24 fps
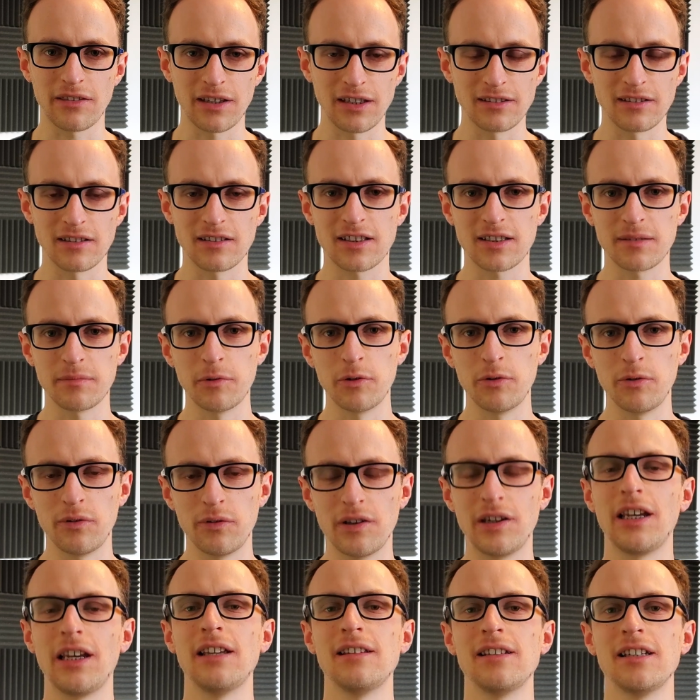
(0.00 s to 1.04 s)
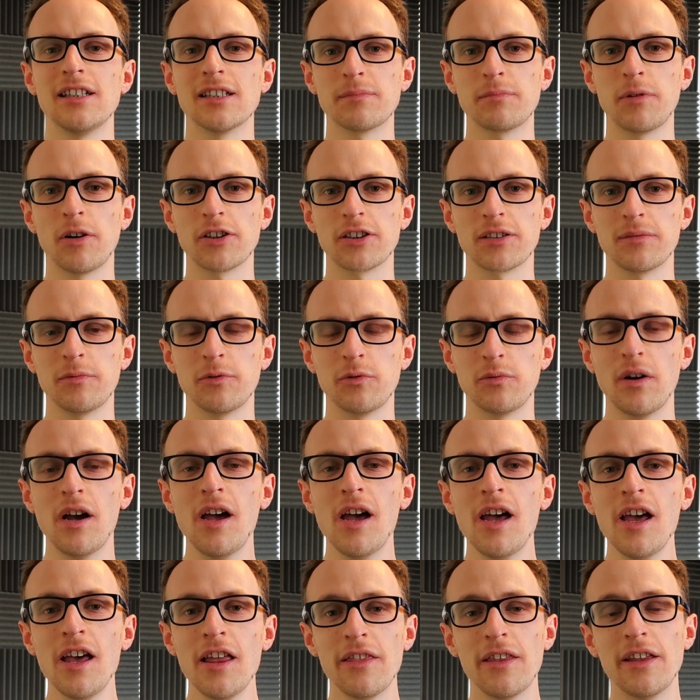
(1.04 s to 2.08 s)
things as smooth and easy as possible,
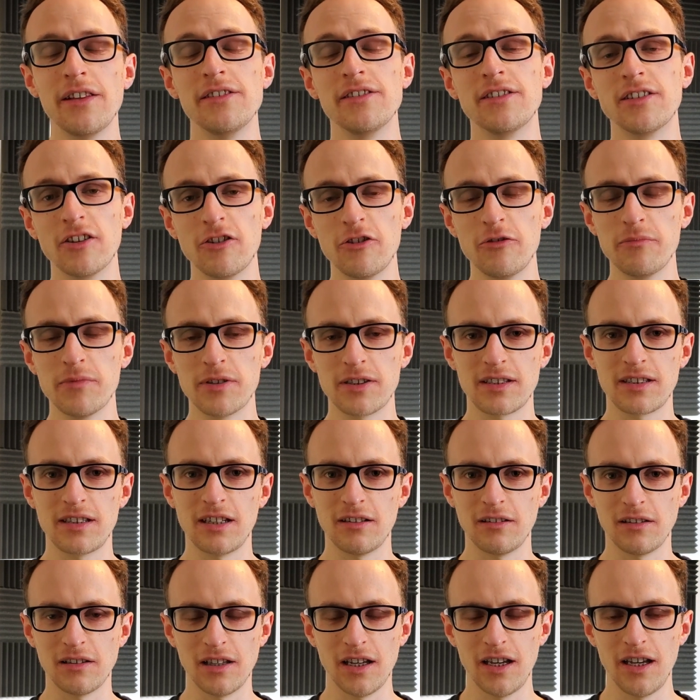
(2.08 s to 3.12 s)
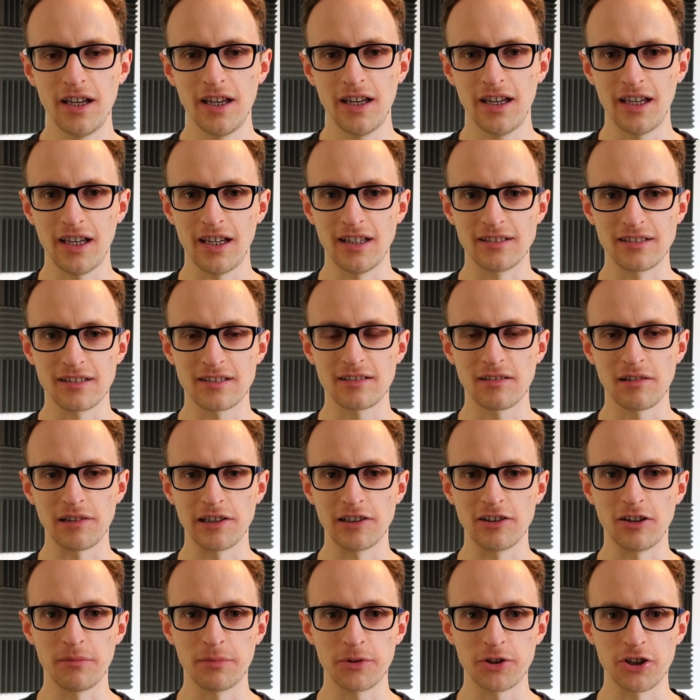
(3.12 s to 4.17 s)
then Zoom still is a
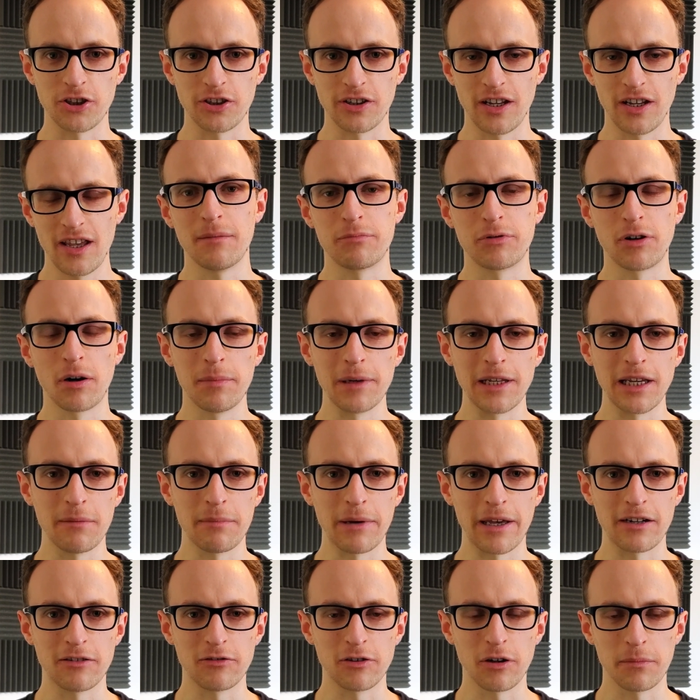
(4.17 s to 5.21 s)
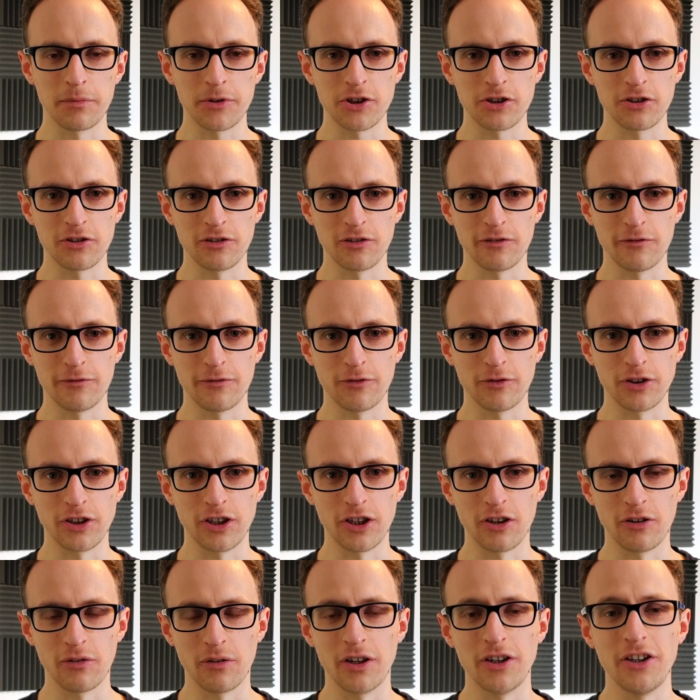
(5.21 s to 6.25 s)
solid option and probably a better option for
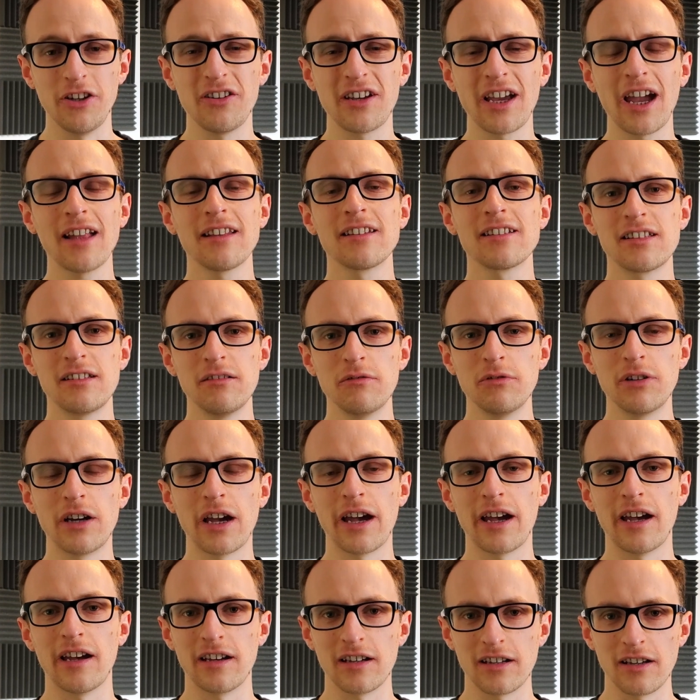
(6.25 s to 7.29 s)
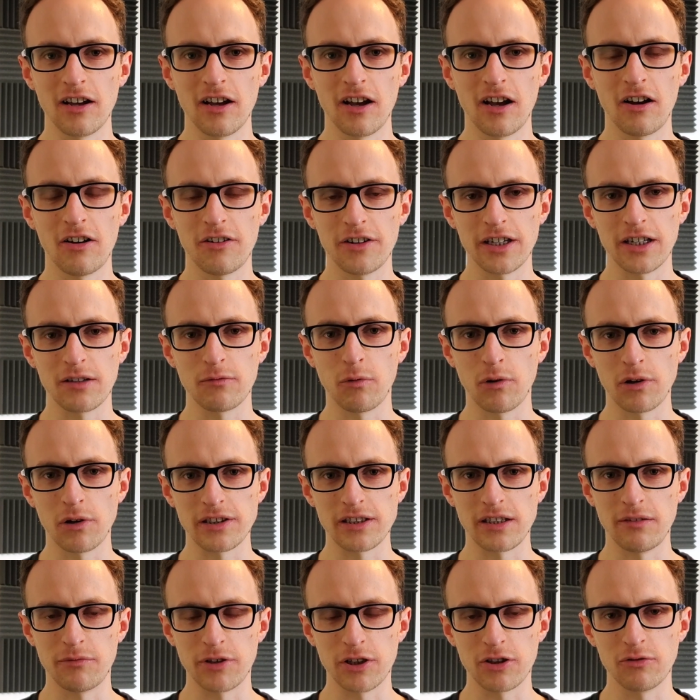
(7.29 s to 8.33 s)
you. And you can still get a, high
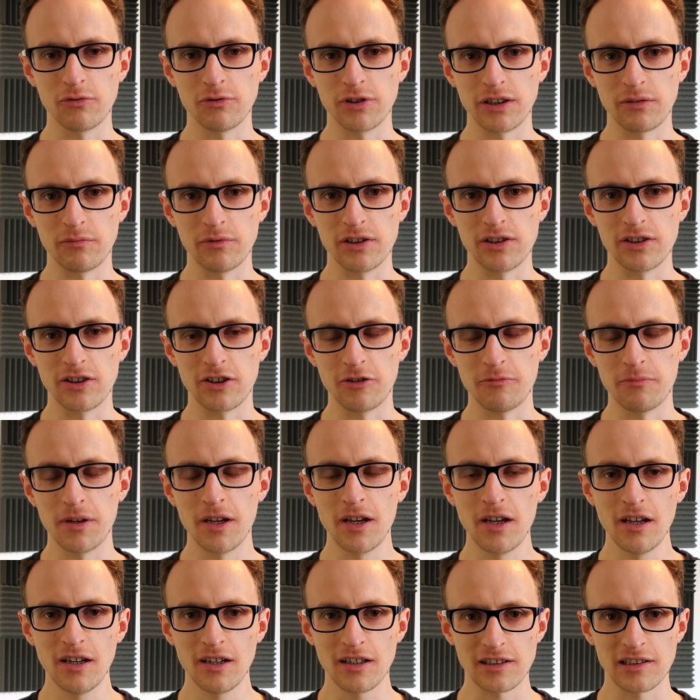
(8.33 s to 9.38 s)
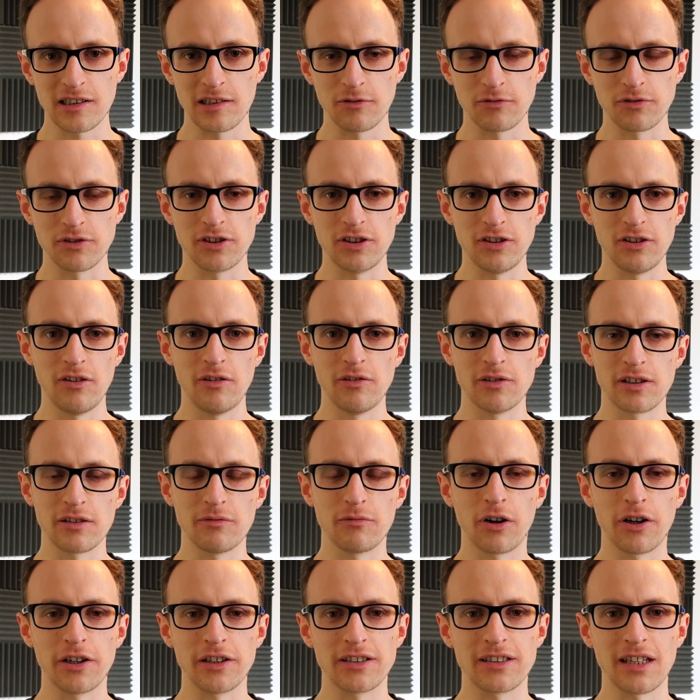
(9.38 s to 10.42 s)
quality recording with Zoom as long as you use
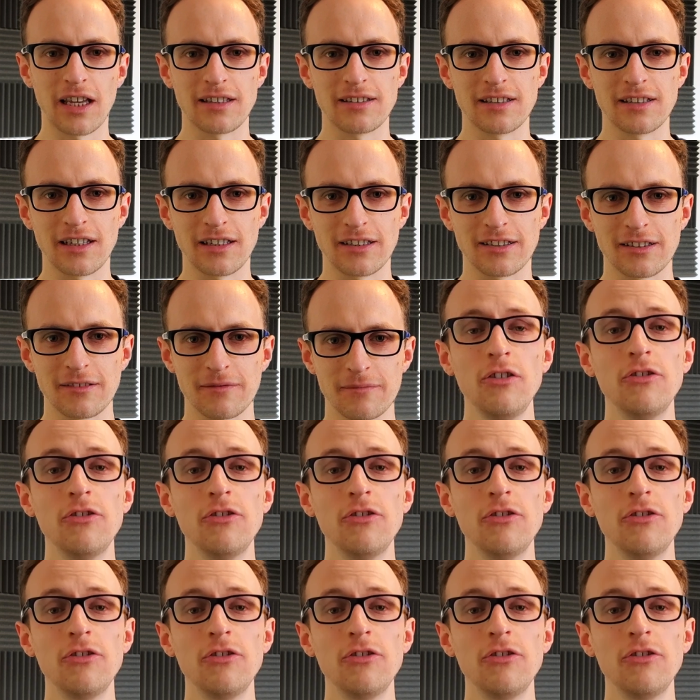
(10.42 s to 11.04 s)
the right settings.